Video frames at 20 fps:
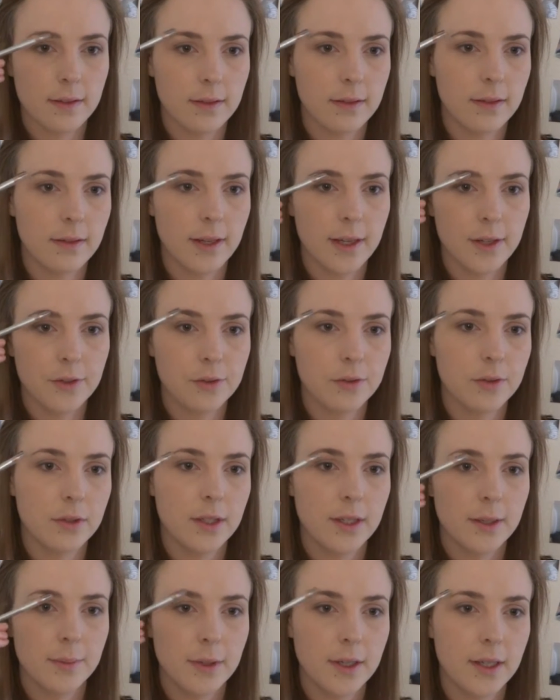natural
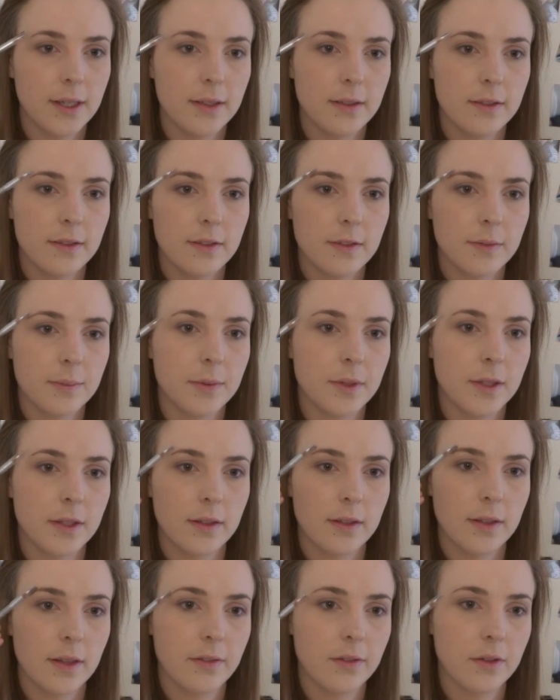eyebrows,
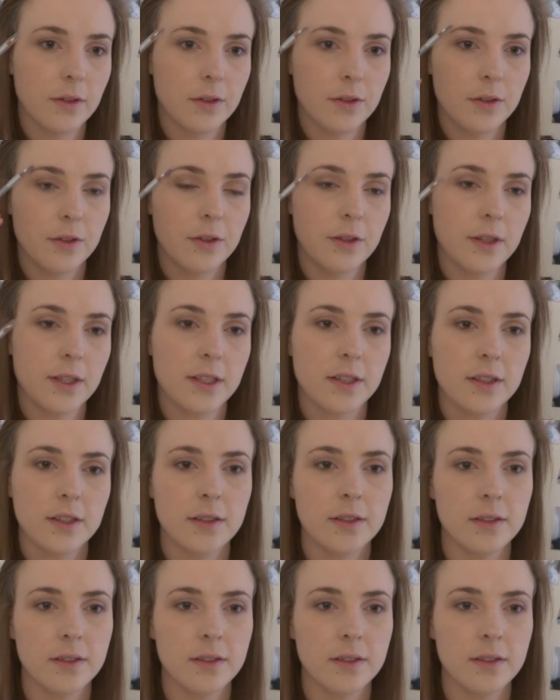but I've got no like